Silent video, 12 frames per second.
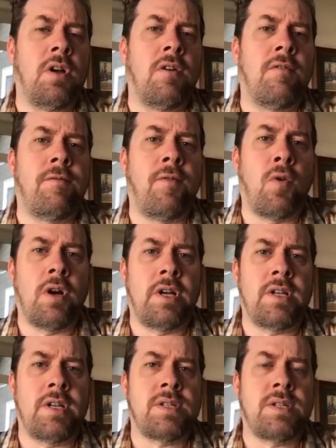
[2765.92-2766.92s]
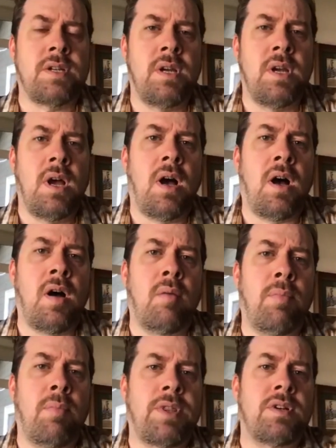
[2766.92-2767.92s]
forest
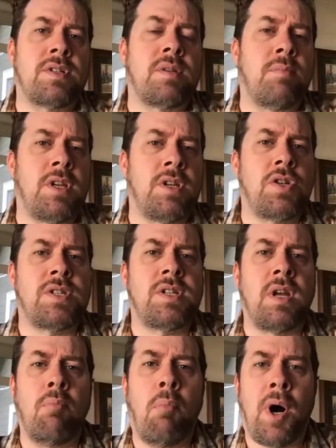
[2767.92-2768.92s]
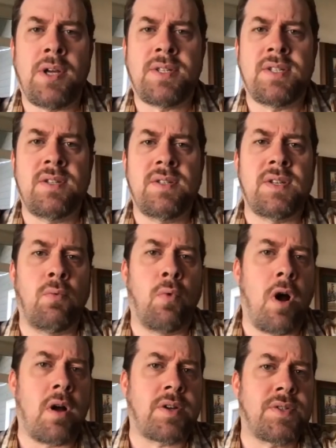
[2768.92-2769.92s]
um, but there's some interesting mosses and
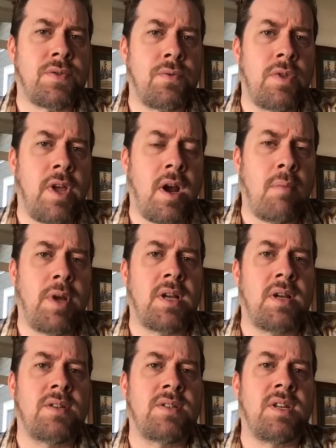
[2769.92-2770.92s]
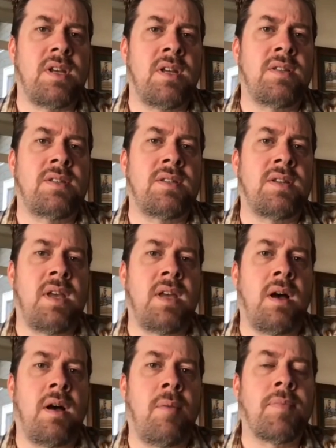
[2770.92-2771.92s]
rocks through there because it's a
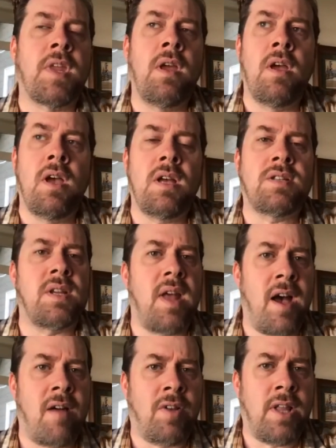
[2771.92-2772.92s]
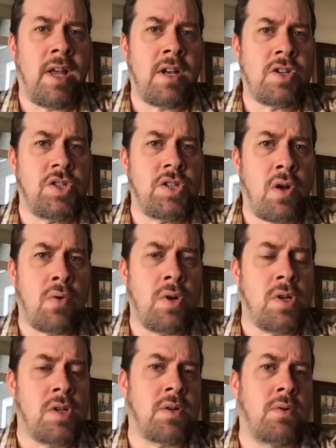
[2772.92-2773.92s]
uh, it's an avalanche
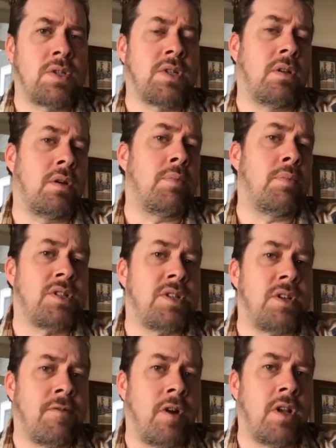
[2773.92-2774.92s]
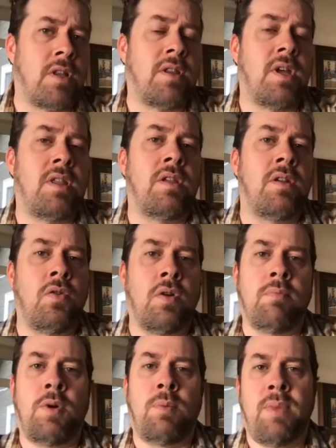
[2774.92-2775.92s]
zone, so it's a little bit different than the
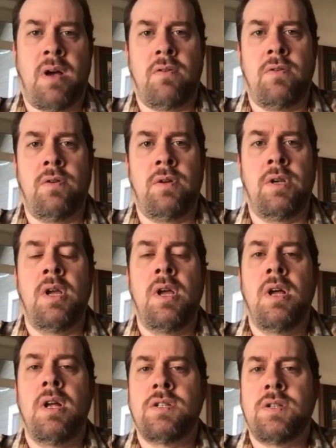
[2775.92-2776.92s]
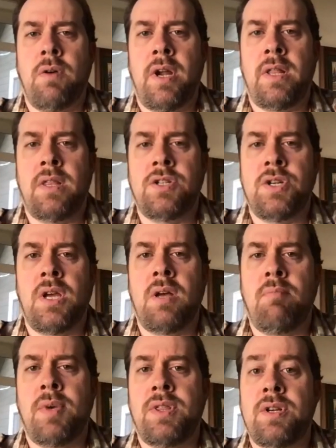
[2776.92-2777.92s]
normal Mount Hood terrain that you
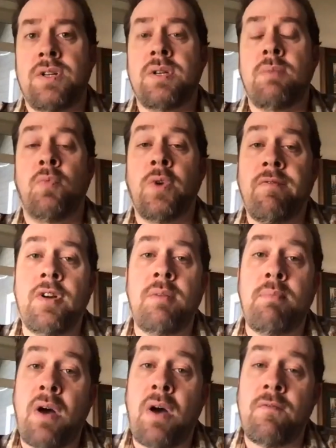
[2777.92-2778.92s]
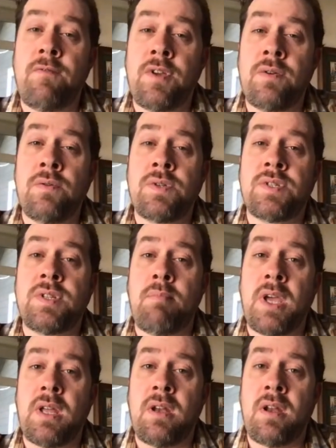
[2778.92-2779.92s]
get. But there's some river and mountain views that
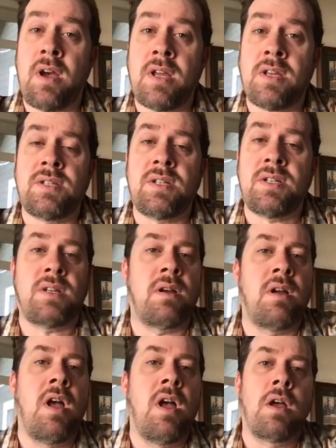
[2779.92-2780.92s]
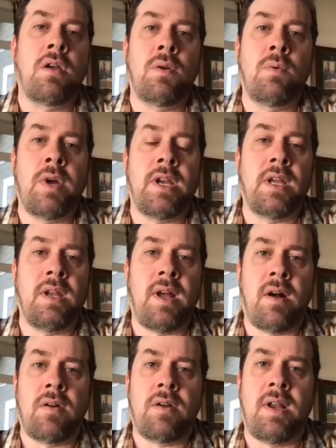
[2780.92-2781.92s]
make it nice. It's a good way to get
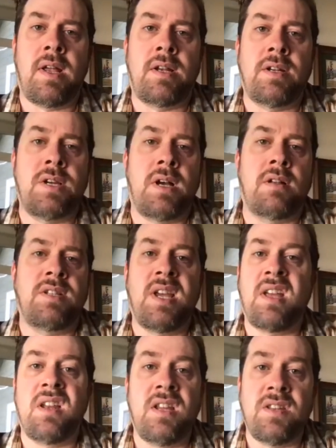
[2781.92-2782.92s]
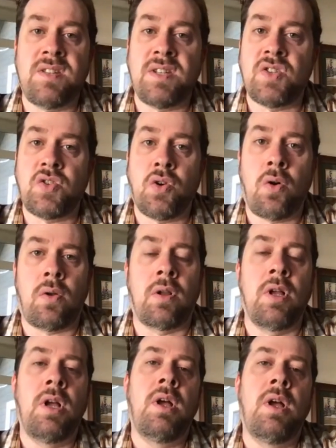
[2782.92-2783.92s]
out and uh, take an easy
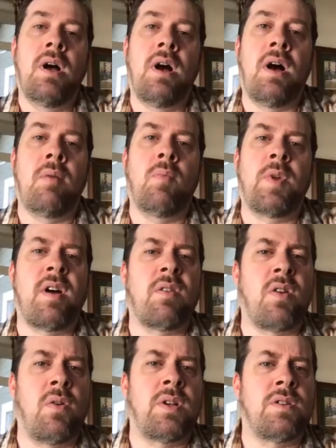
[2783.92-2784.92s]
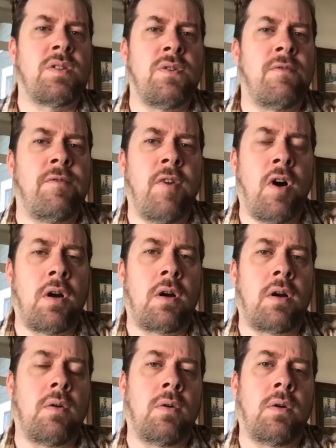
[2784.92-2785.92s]
stroll um, without going too
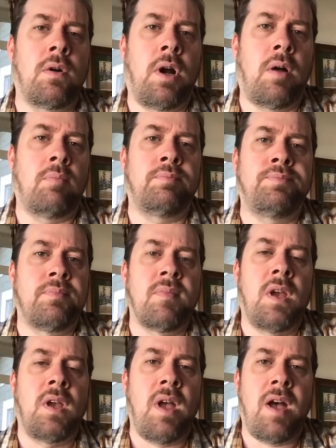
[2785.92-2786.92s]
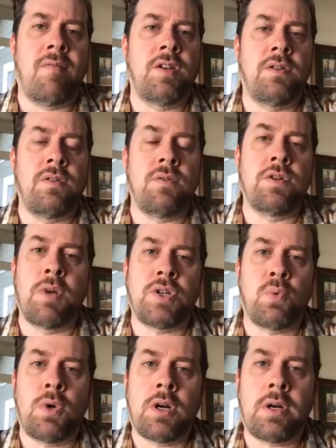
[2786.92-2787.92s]
far or um, having to do too
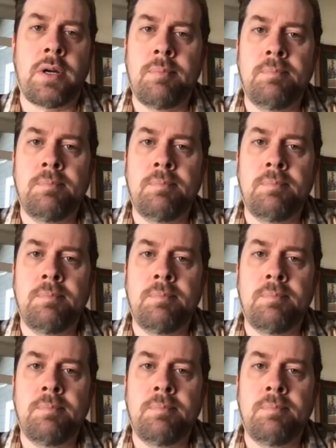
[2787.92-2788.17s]
much work.